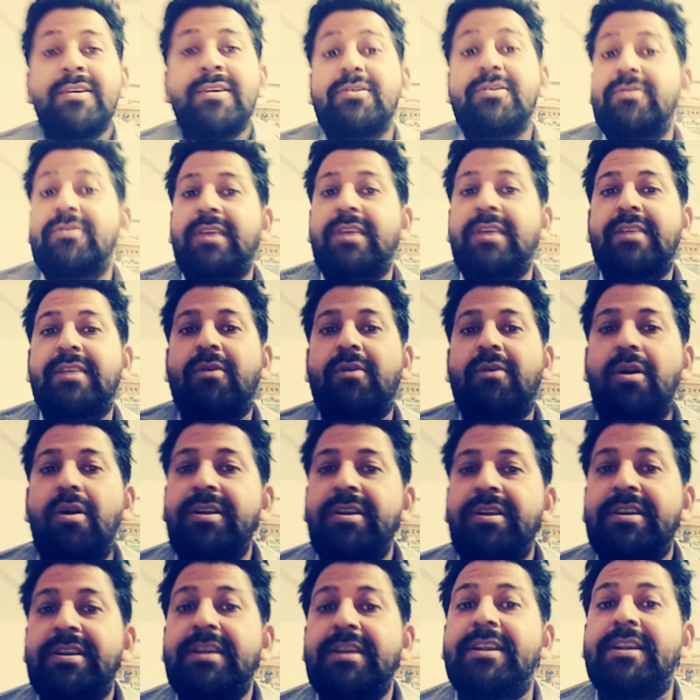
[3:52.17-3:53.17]
You can call
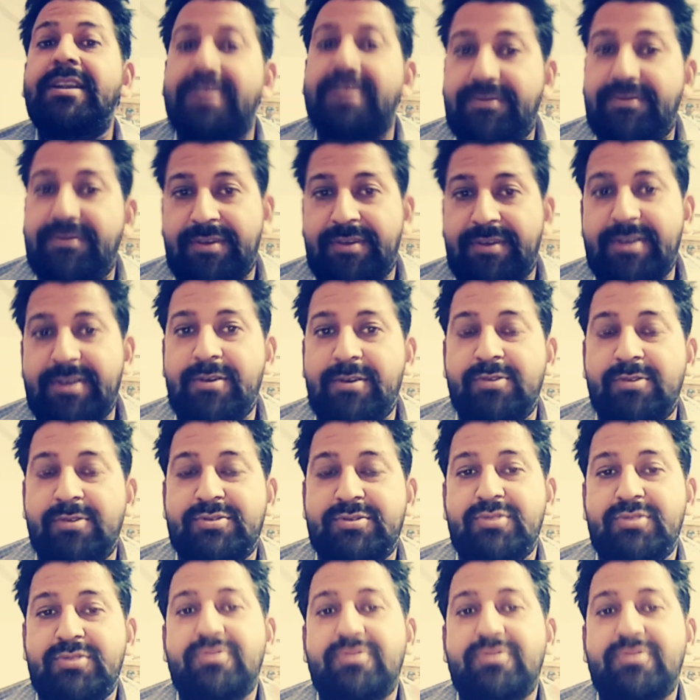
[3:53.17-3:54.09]
it indefinite also.